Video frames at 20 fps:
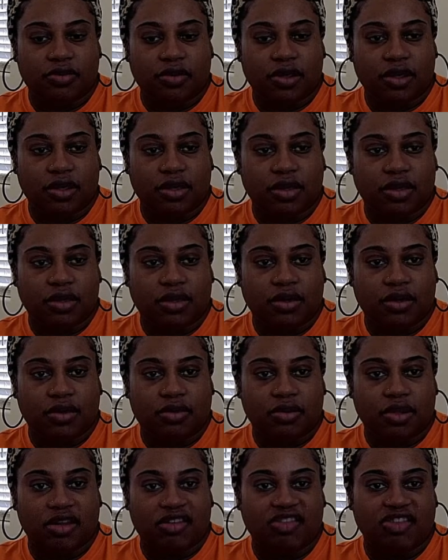the
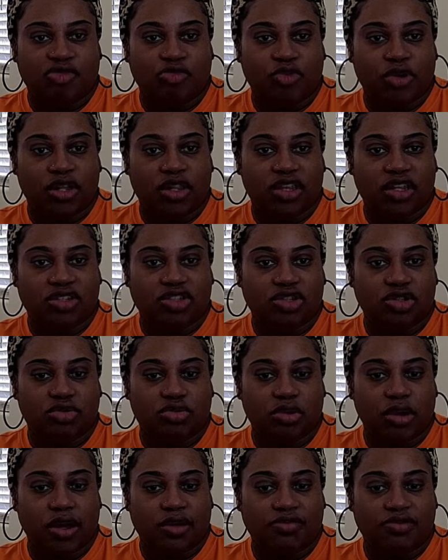this the one that
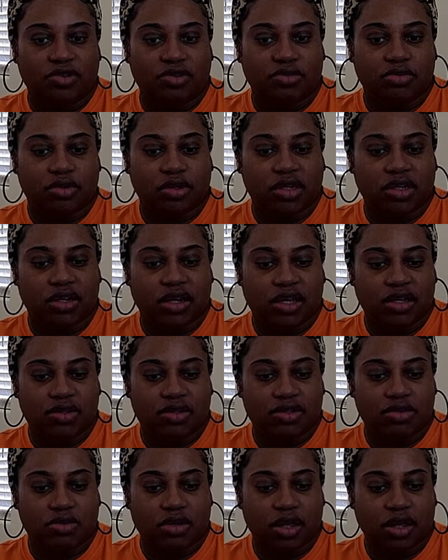you have to connect
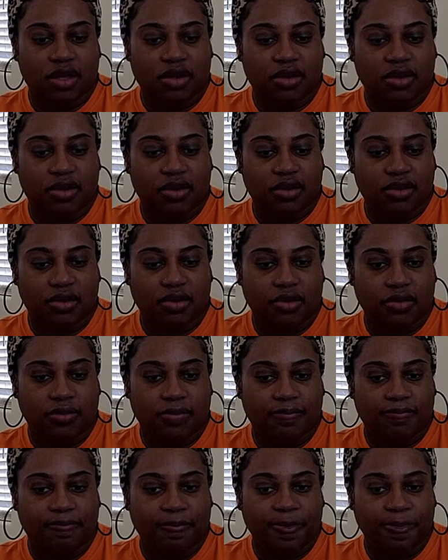to like a
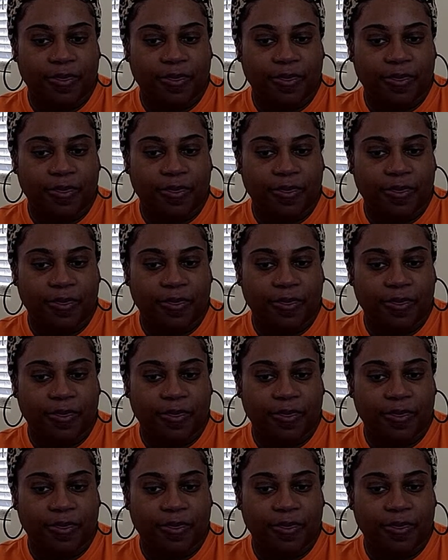um